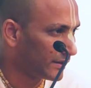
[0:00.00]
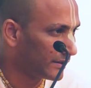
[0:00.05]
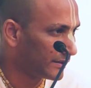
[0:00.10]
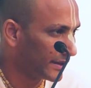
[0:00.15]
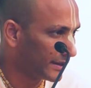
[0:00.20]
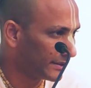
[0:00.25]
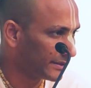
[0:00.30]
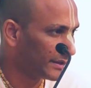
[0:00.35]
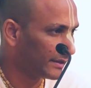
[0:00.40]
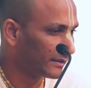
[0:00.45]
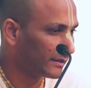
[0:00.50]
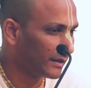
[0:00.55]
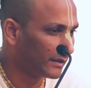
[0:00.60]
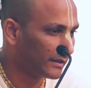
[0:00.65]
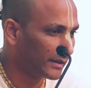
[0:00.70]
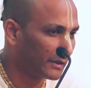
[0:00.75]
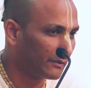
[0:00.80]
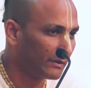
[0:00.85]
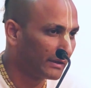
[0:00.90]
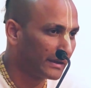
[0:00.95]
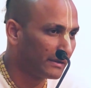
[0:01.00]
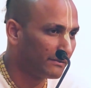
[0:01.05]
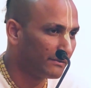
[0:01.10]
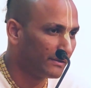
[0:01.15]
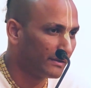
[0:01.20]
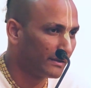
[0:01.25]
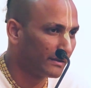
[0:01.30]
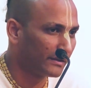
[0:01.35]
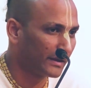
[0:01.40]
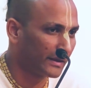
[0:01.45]
thinking that will give
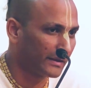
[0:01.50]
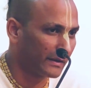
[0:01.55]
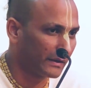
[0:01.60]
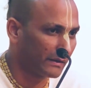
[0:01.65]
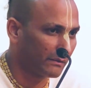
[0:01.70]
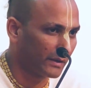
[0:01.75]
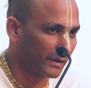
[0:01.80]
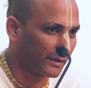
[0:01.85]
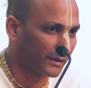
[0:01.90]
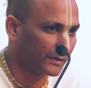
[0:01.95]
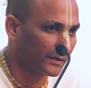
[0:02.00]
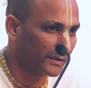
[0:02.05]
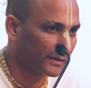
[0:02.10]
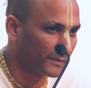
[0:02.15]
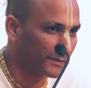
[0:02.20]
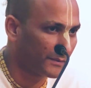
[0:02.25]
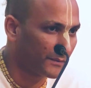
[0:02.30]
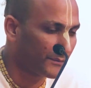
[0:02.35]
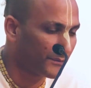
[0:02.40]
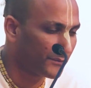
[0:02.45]
satisfaction.